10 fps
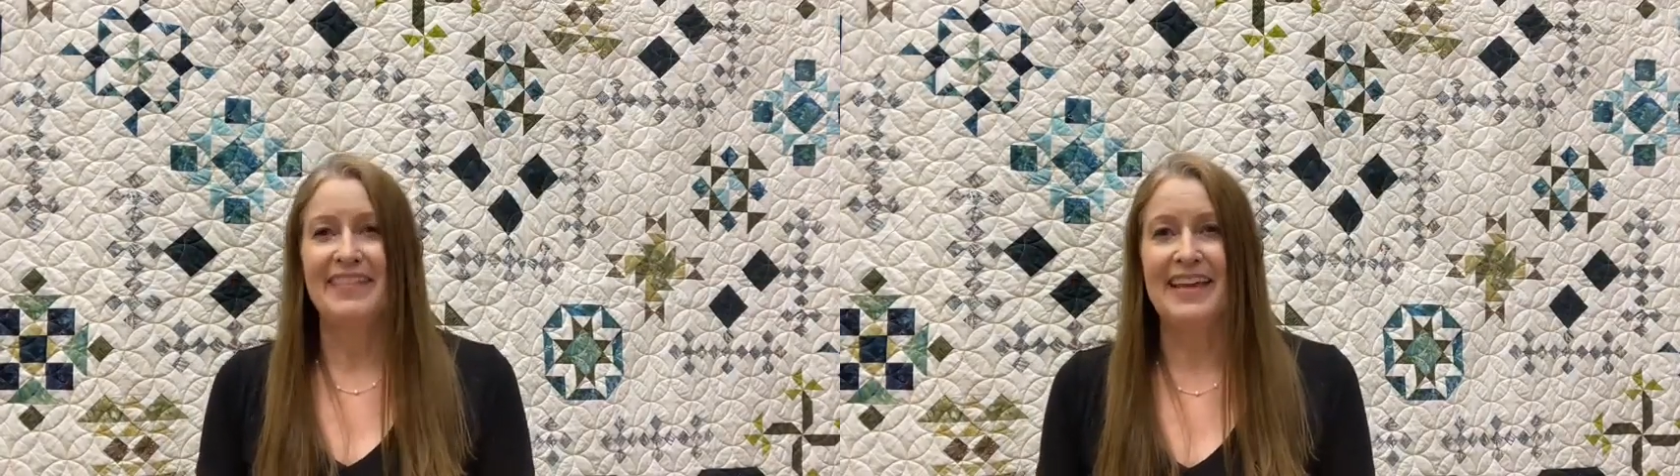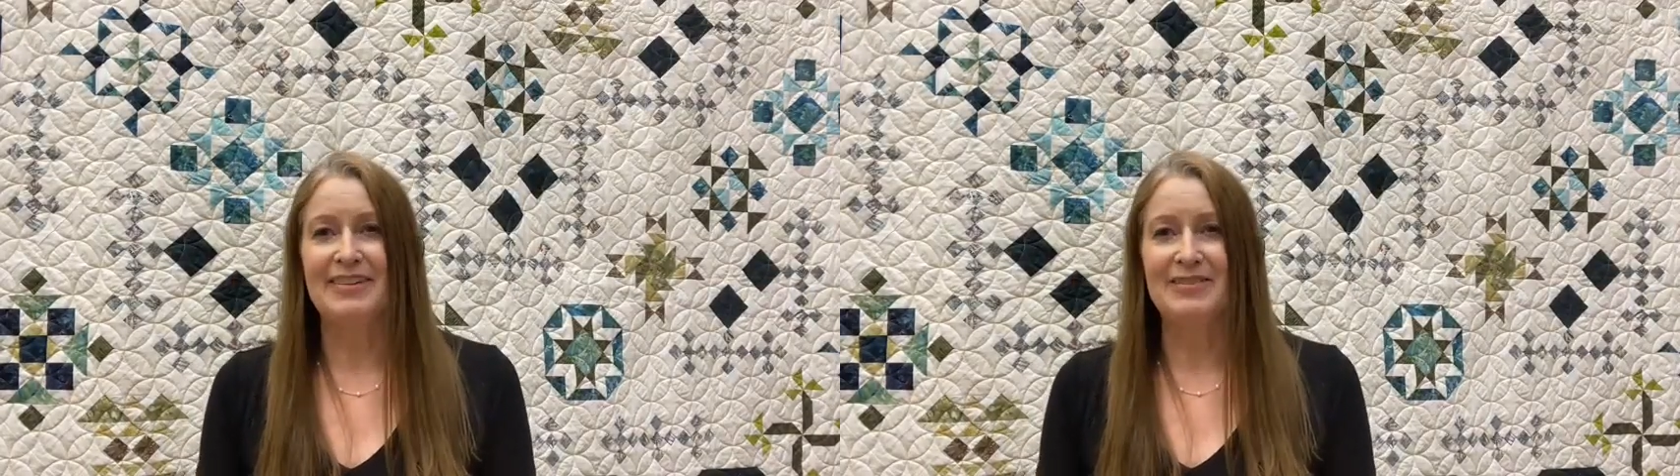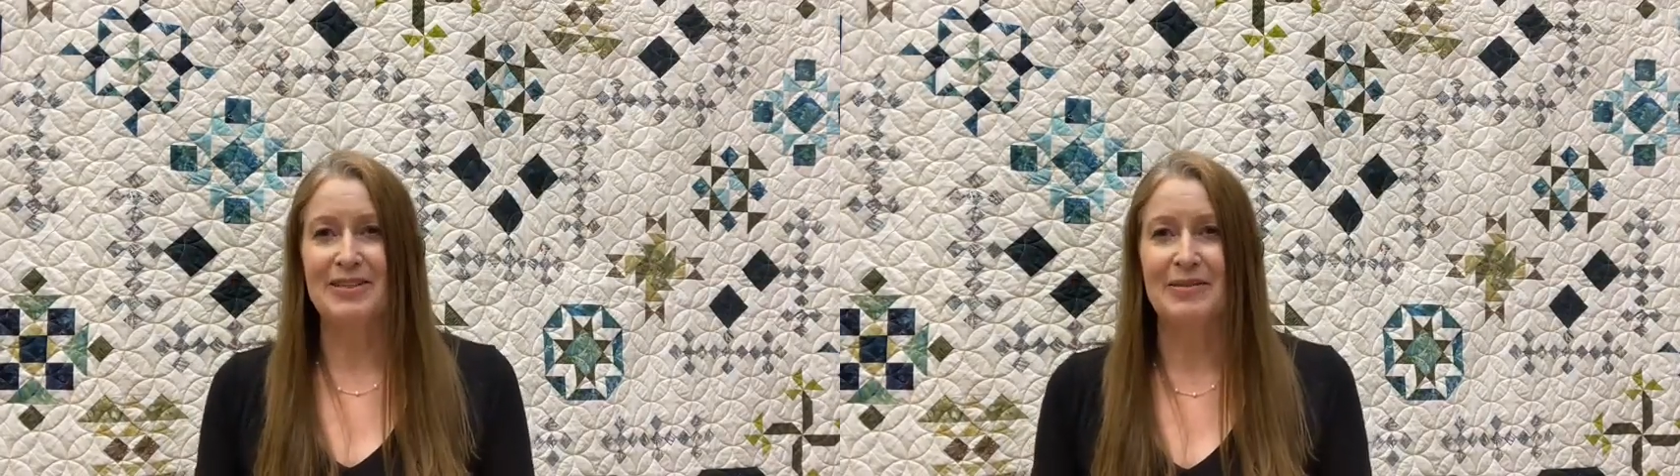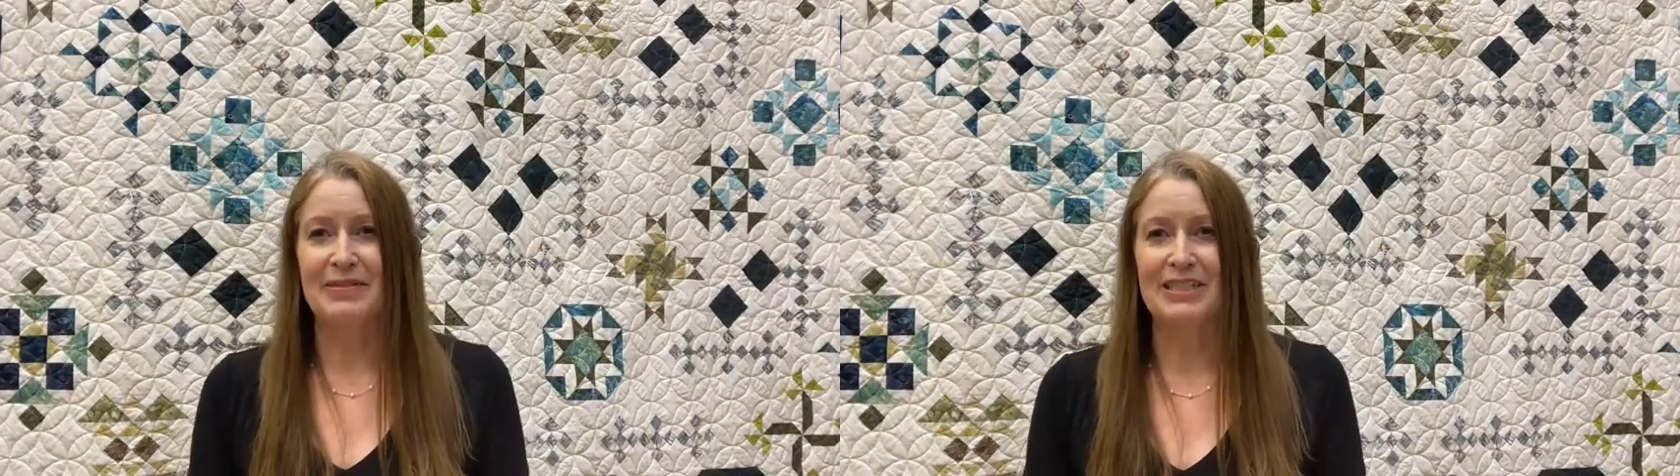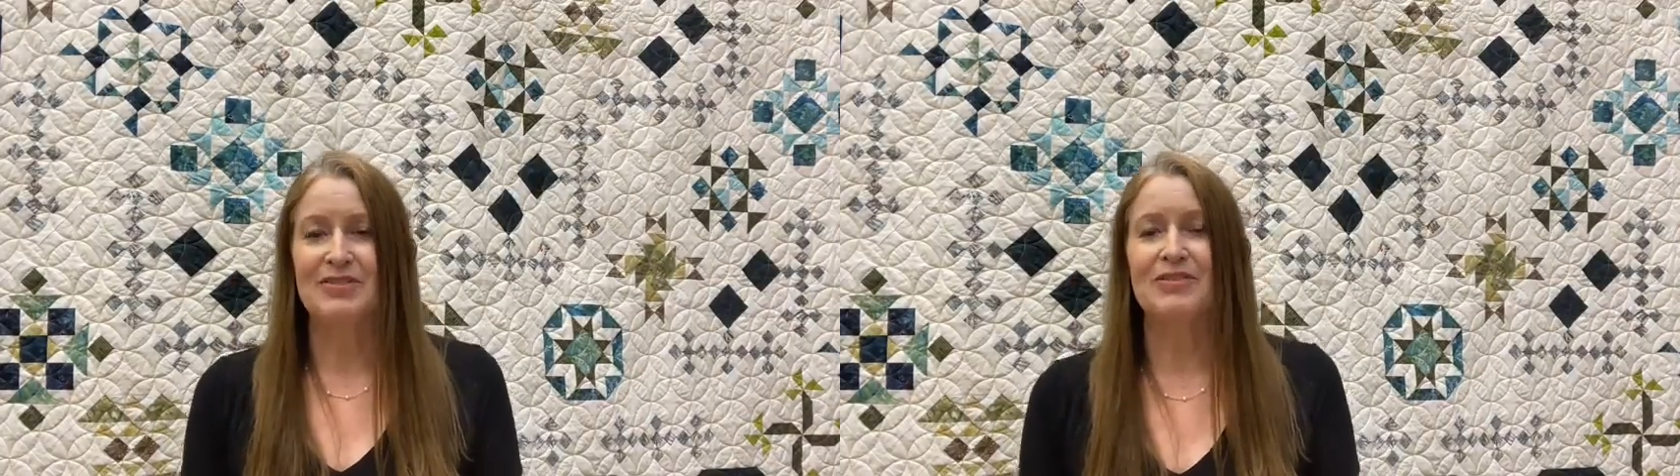Thank you so
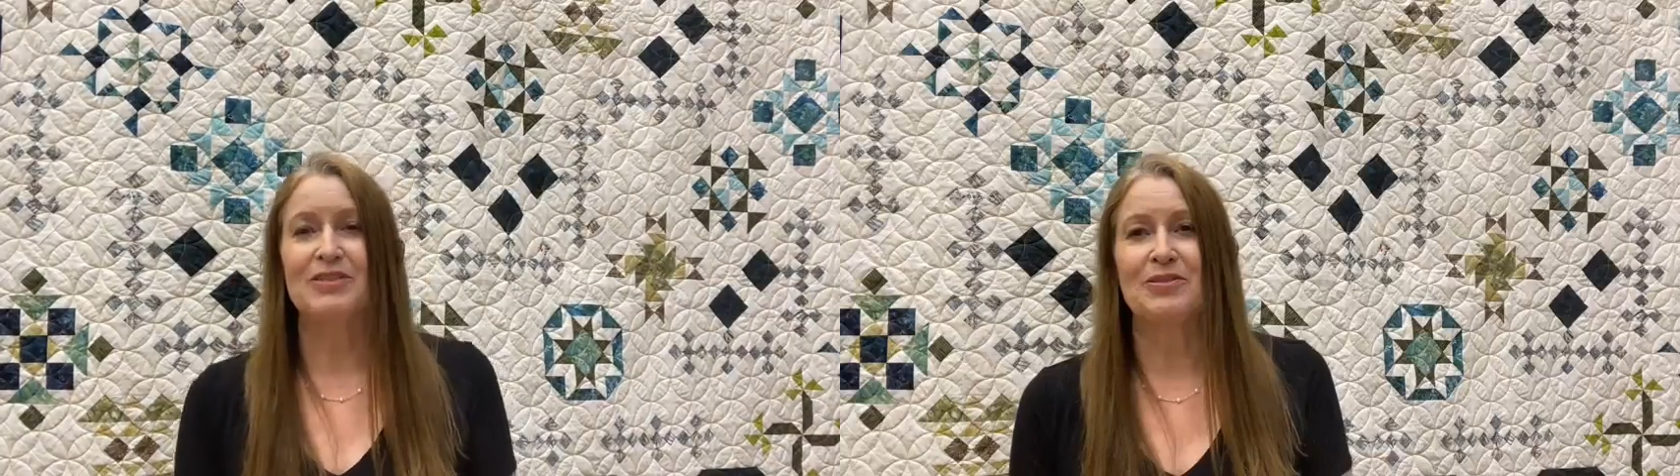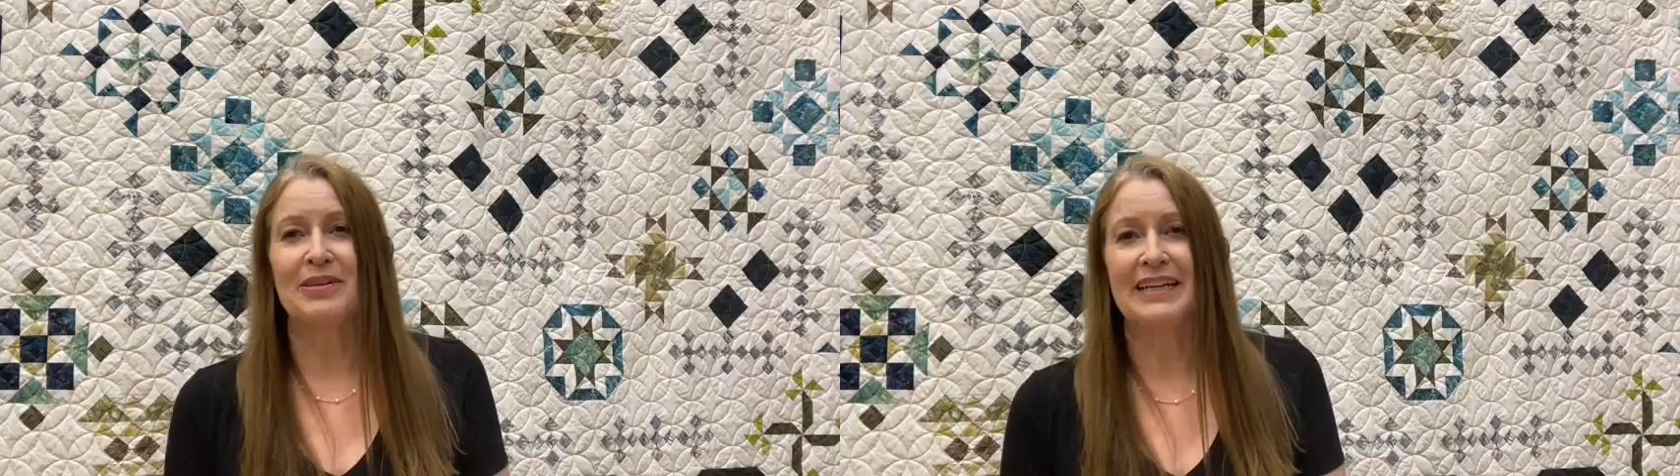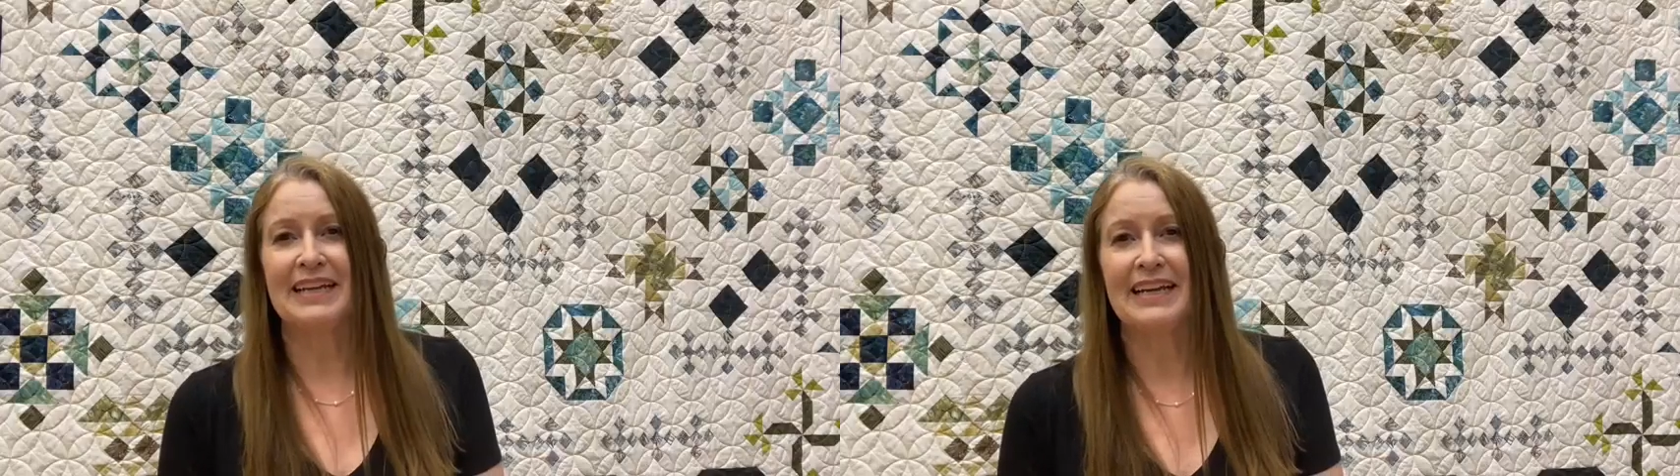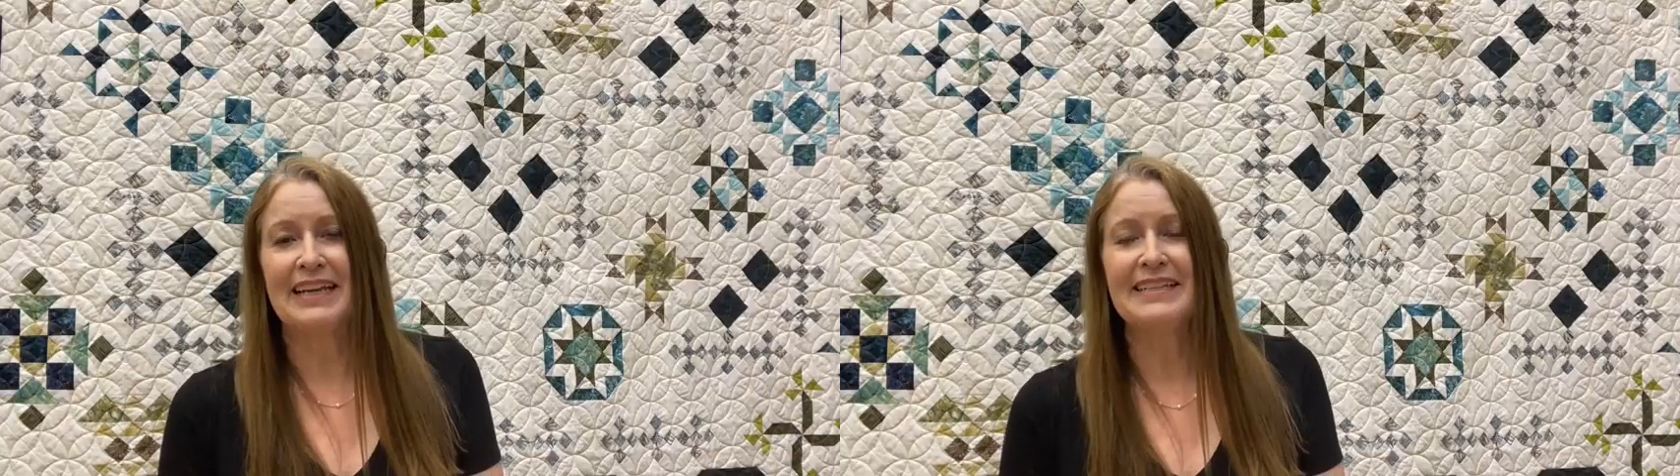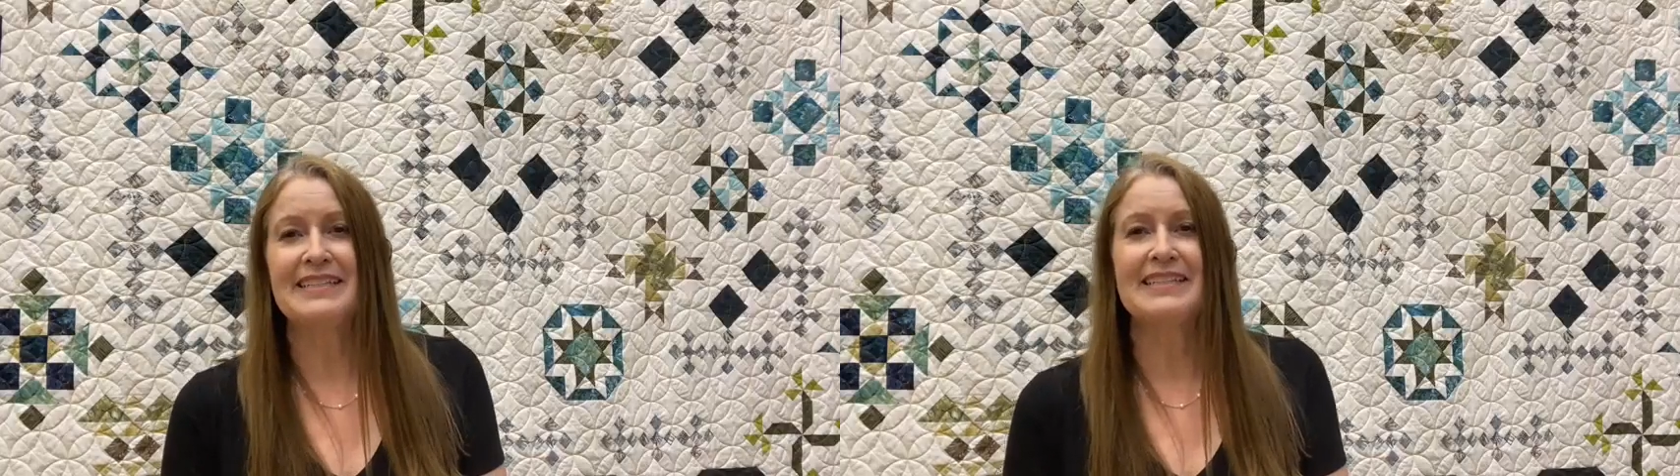much for joining
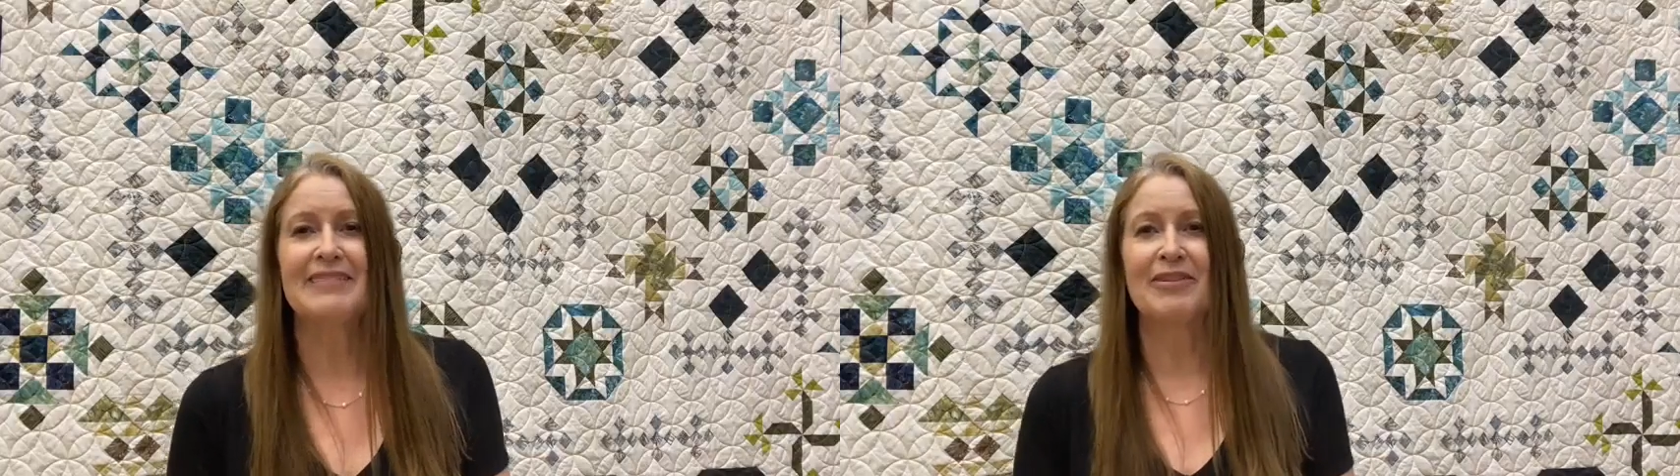us.